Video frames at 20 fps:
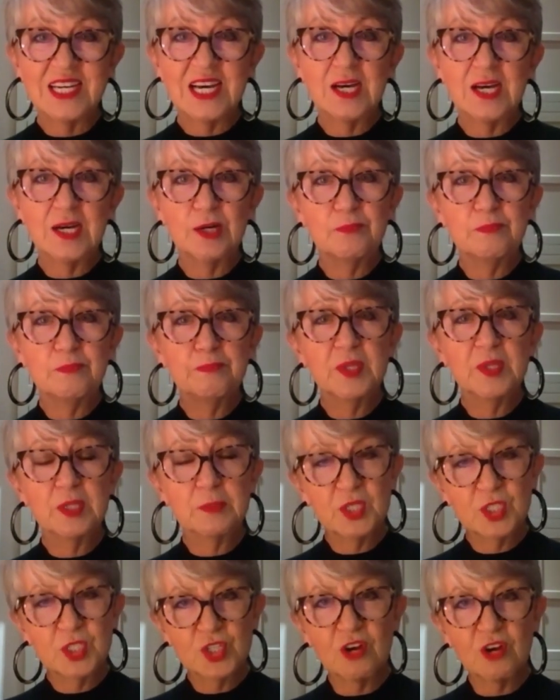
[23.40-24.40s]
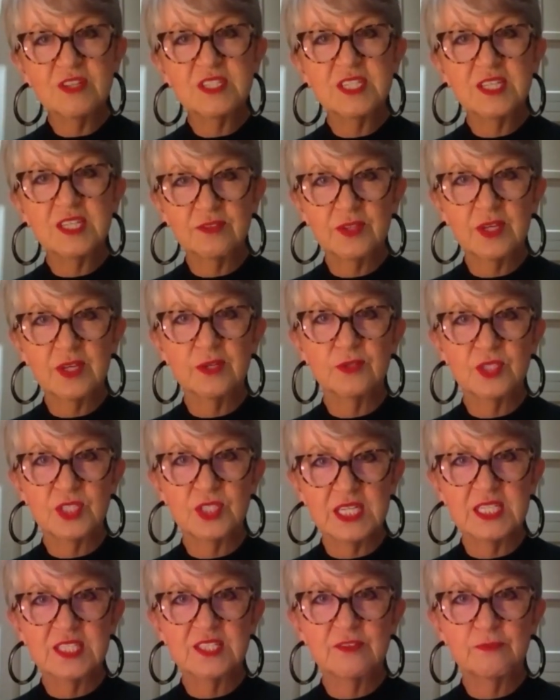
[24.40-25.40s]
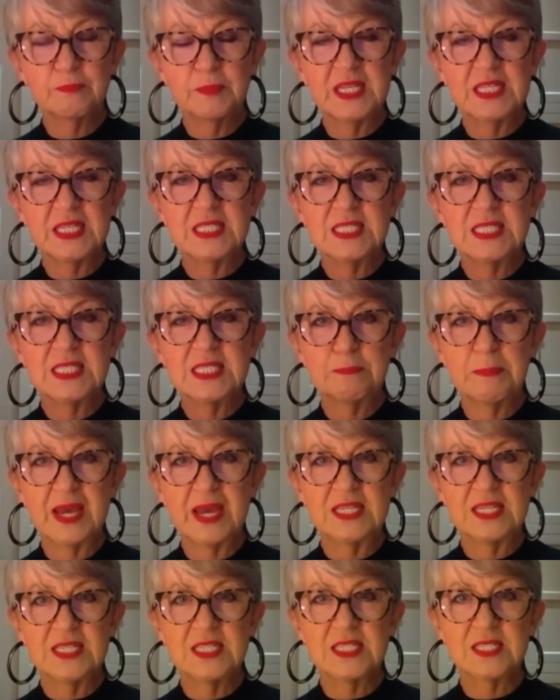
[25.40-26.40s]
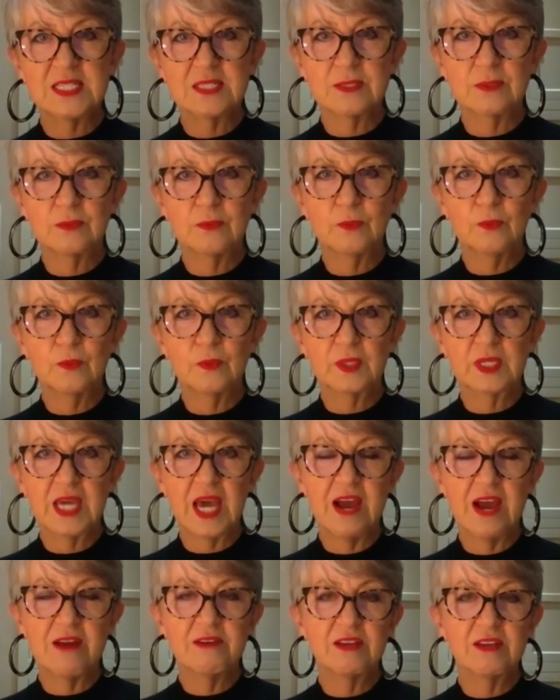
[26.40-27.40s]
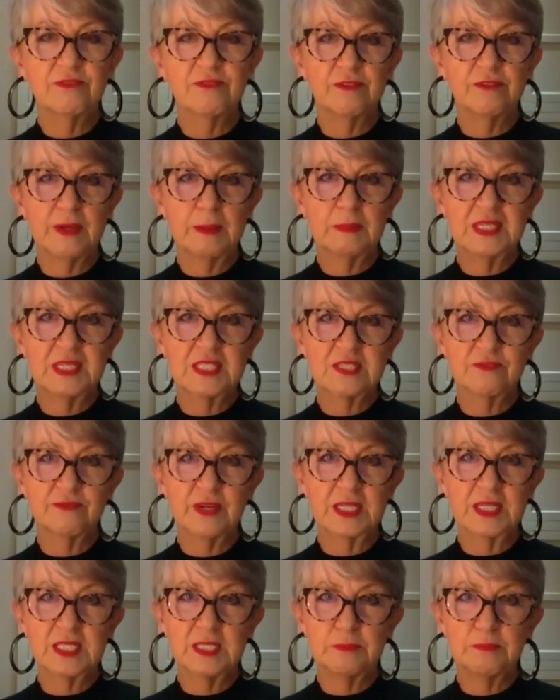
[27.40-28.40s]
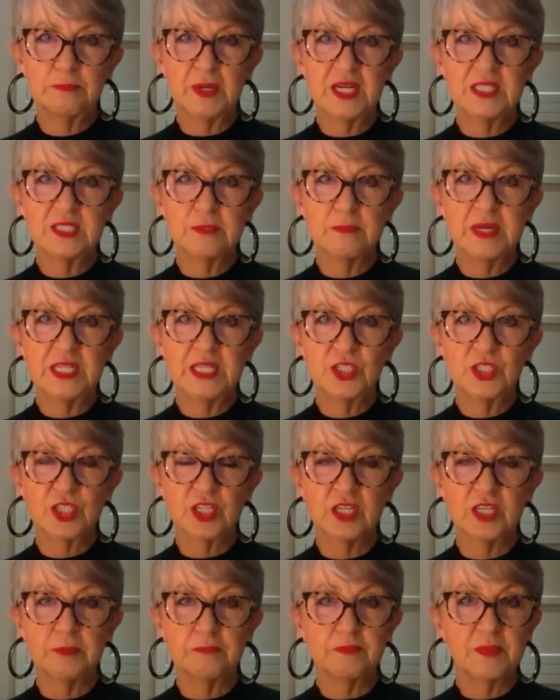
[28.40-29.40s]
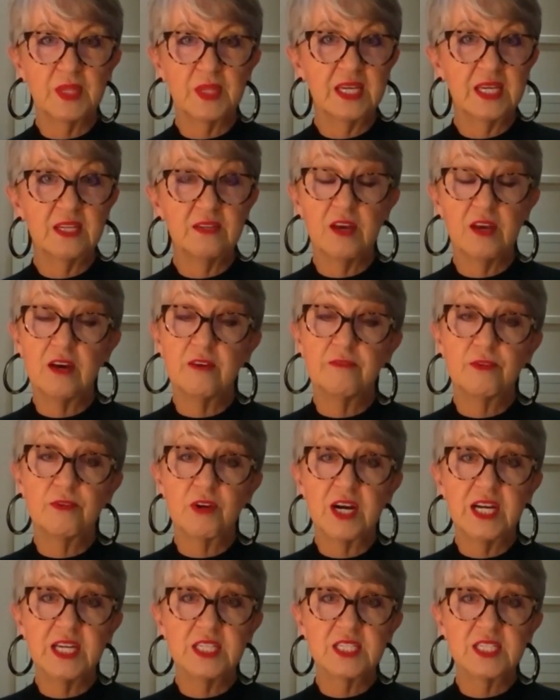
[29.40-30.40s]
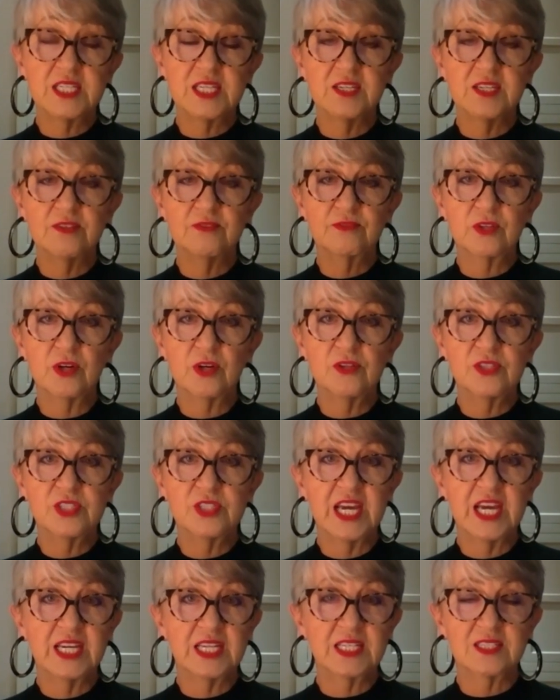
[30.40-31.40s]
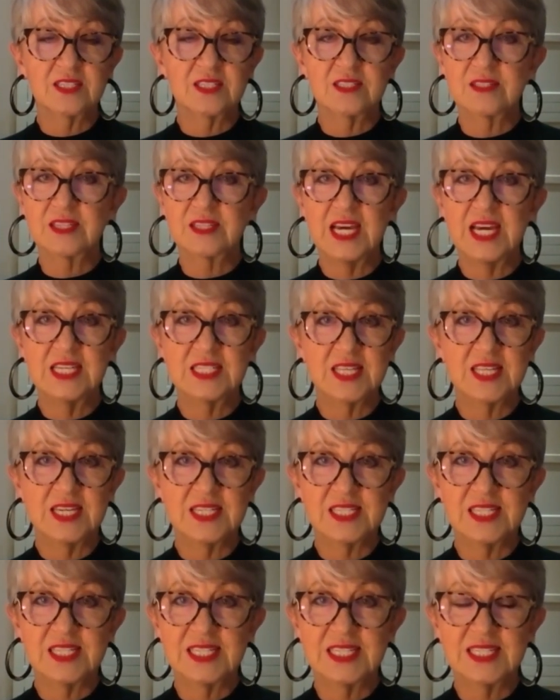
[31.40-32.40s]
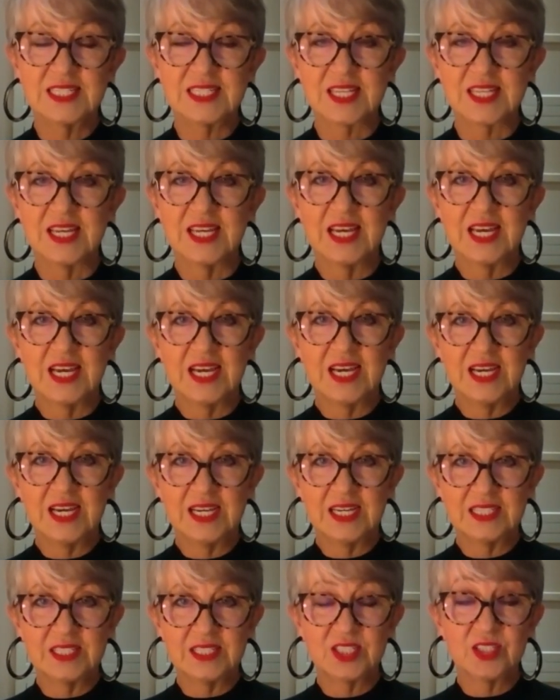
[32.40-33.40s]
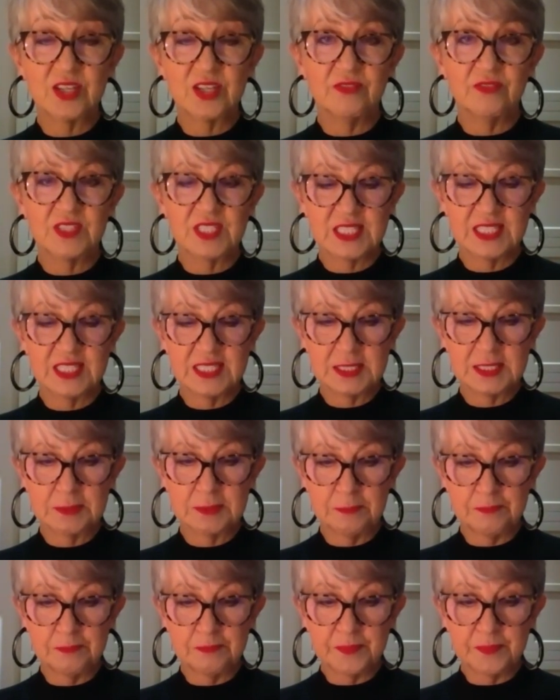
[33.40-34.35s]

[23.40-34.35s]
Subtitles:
but the majority of those years have been spent caring for families affected by dementia in a variety of contexts, care settings and services.